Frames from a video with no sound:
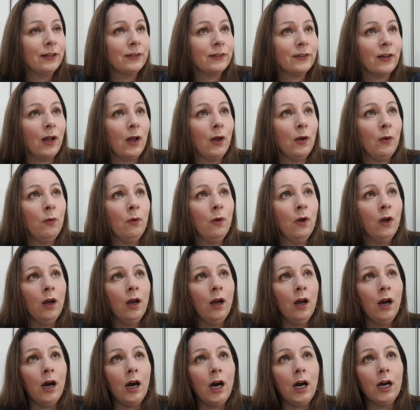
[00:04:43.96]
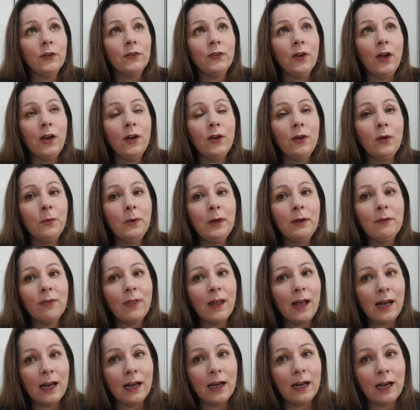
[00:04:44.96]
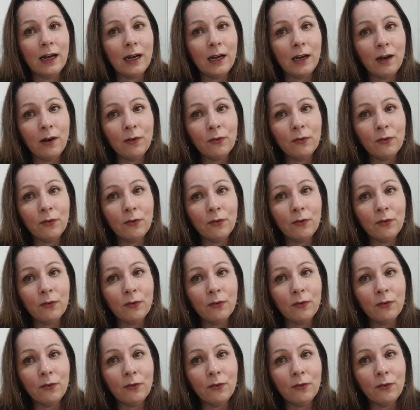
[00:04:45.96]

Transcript: So I don't know if that